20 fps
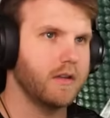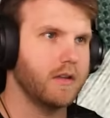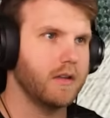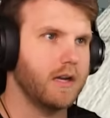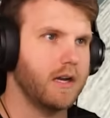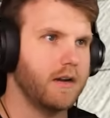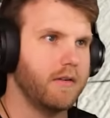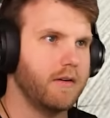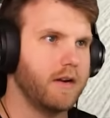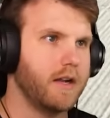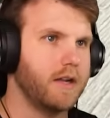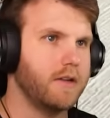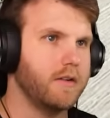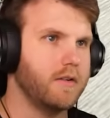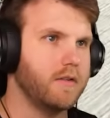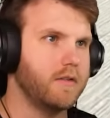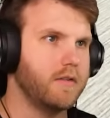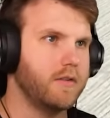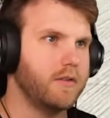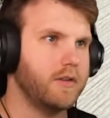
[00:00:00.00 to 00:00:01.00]
All right, we're not
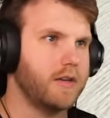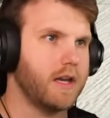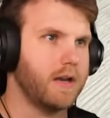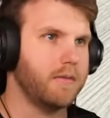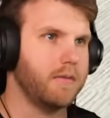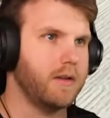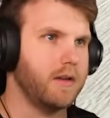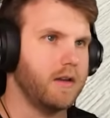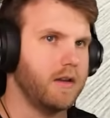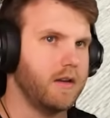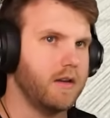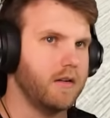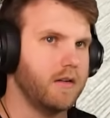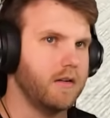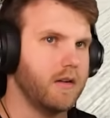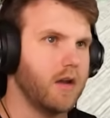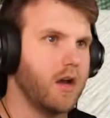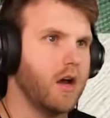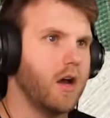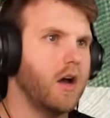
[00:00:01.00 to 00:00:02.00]
doing too shabby here.
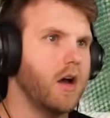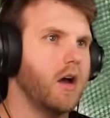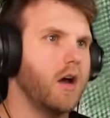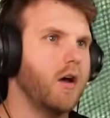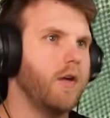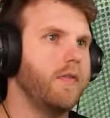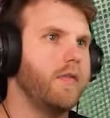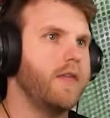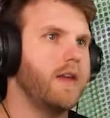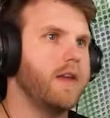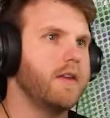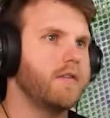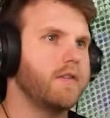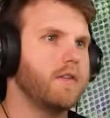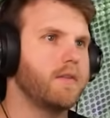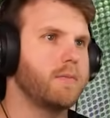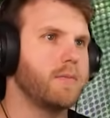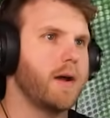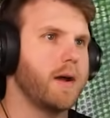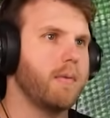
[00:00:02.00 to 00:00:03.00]
Oh, this
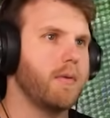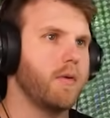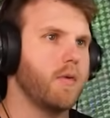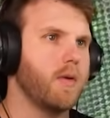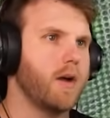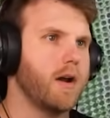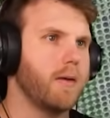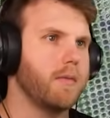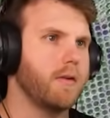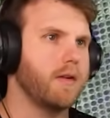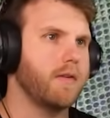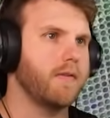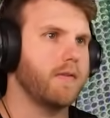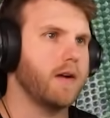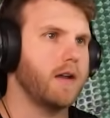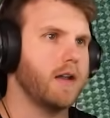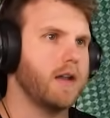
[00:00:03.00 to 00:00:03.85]
is probably where I'm gonna fall